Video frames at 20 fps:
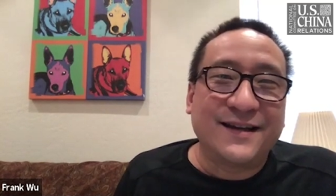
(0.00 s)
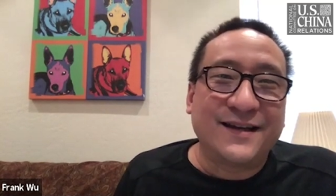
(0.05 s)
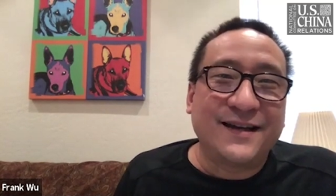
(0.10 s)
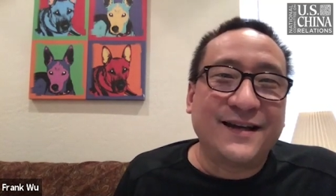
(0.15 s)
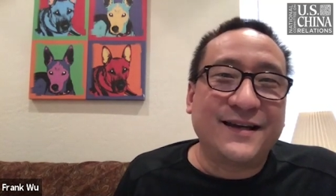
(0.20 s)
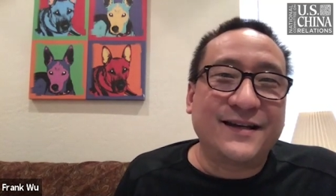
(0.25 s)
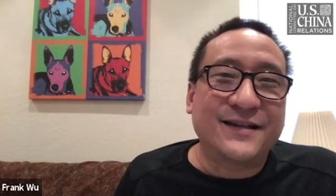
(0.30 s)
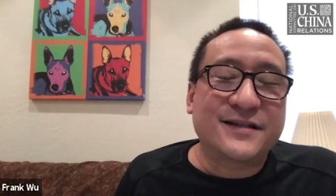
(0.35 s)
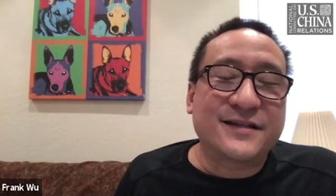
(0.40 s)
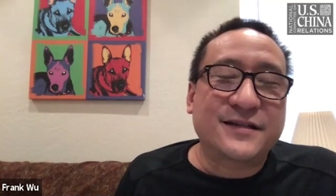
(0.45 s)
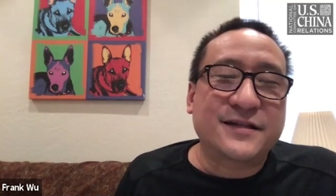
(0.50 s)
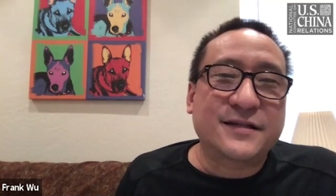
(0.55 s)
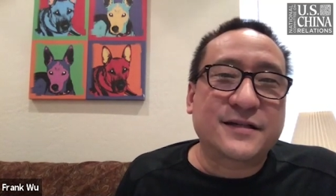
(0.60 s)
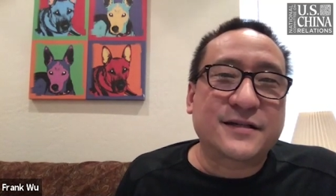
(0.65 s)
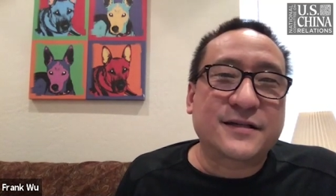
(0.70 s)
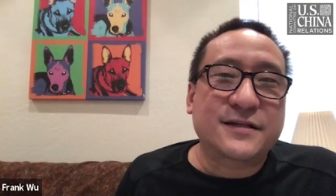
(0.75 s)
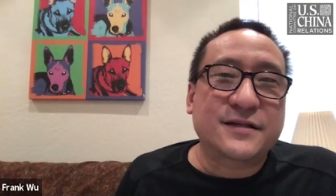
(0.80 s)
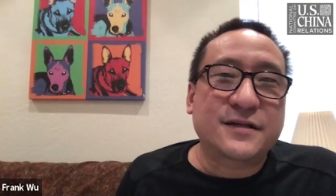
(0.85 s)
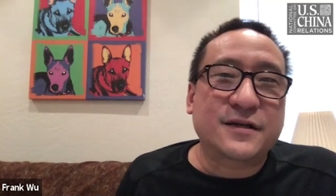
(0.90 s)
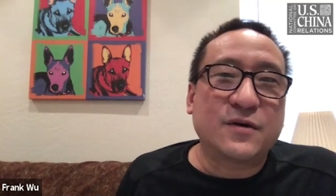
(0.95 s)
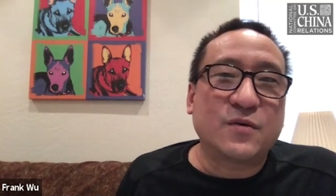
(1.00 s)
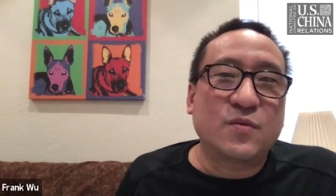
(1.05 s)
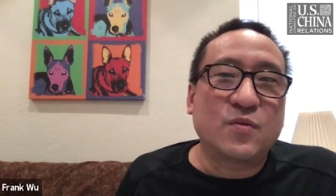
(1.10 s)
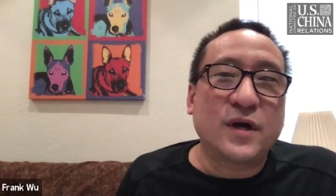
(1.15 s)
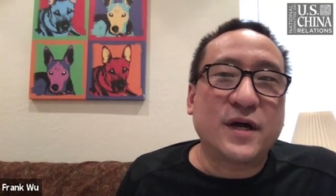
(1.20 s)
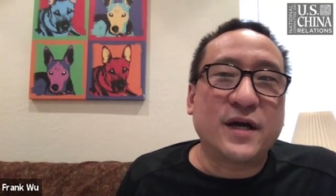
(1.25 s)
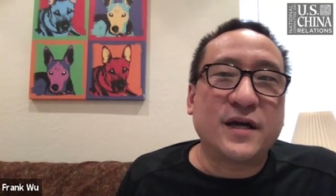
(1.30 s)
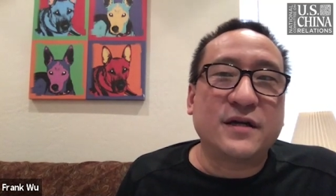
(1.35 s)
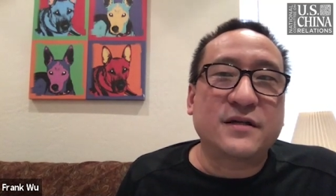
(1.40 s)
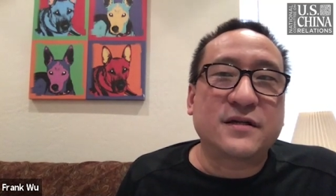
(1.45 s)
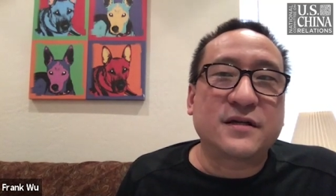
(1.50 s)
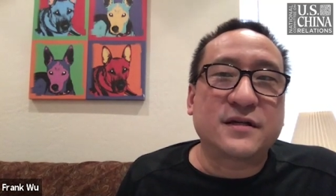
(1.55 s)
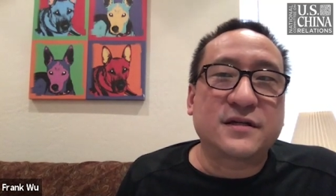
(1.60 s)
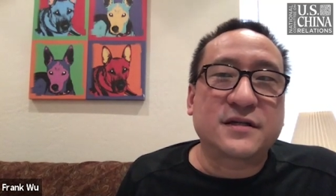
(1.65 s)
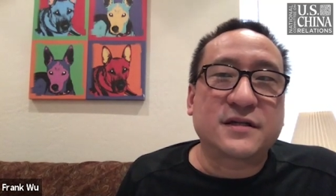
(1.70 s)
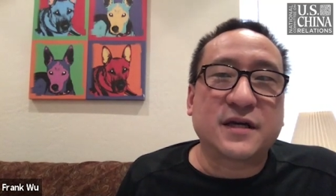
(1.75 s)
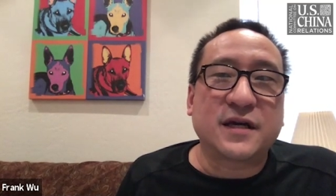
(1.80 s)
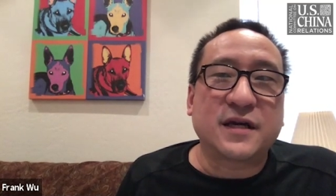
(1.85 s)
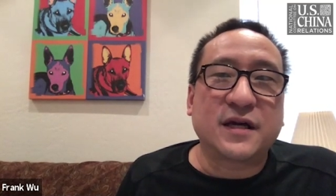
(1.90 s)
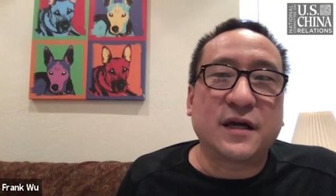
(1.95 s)
it's a way to
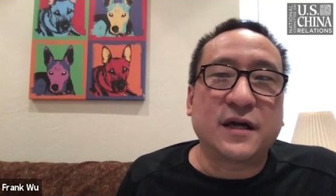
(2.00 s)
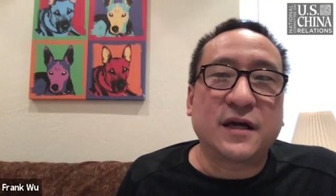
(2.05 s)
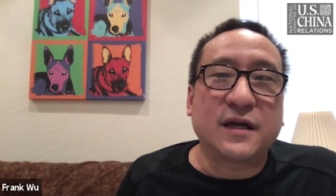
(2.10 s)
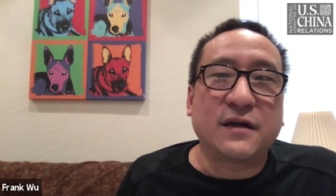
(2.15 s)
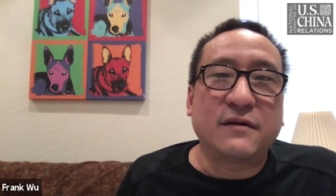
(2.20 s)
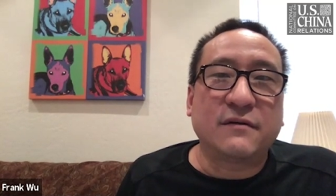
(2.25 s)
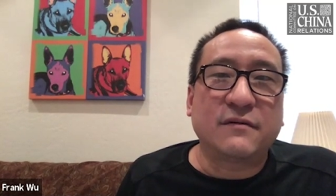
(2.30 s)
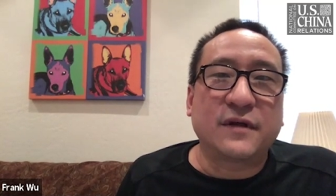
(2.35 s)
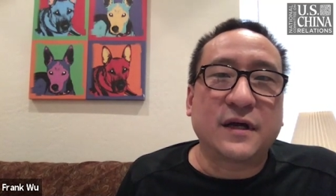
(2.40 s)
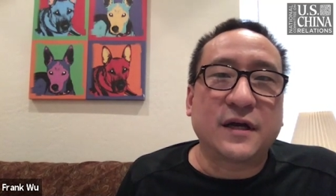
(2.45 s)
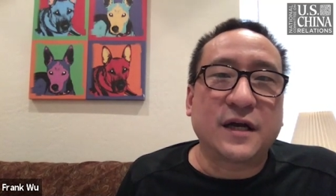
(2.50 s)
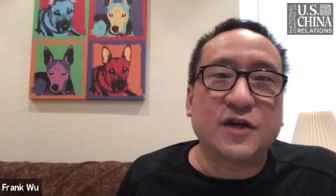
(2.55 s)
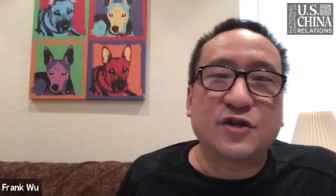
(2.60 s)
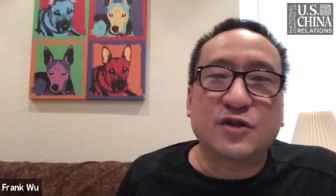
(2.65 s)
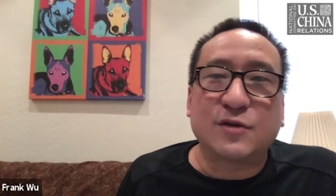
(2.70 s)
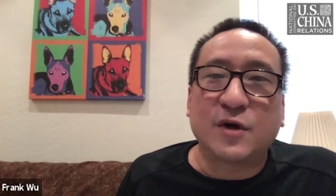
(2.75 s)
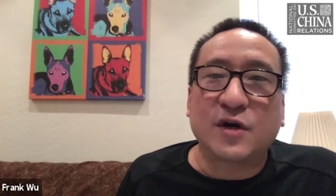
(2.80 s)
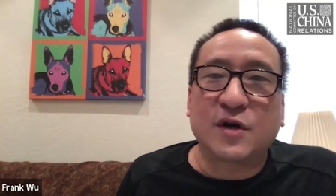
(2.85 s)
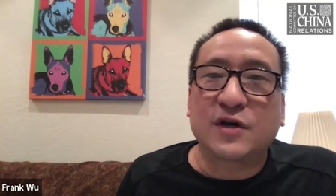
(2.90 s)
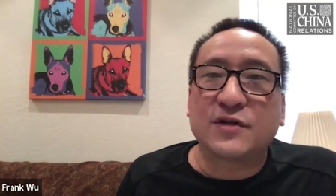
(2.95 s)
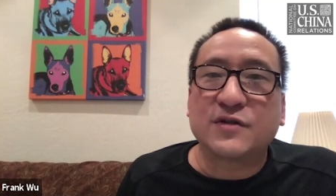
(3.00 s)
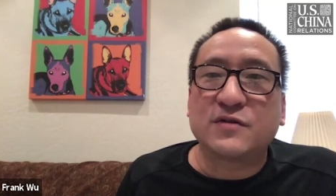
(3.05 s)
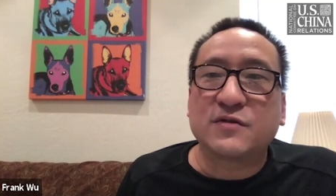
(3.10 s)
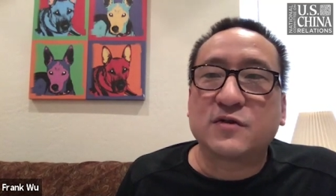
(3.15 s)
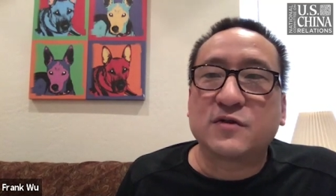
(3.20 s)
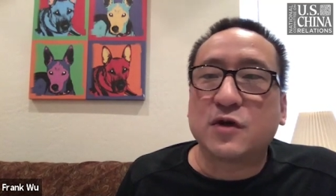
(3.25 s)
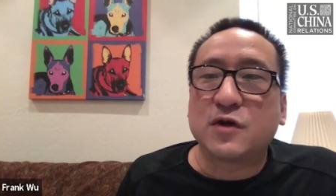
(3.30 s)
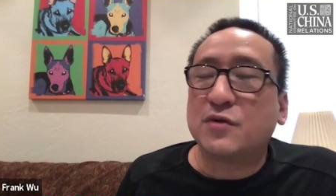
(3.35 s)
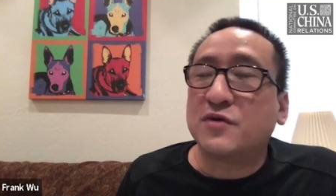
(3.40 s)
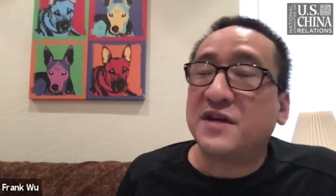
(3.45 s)
say that Asian Americans don't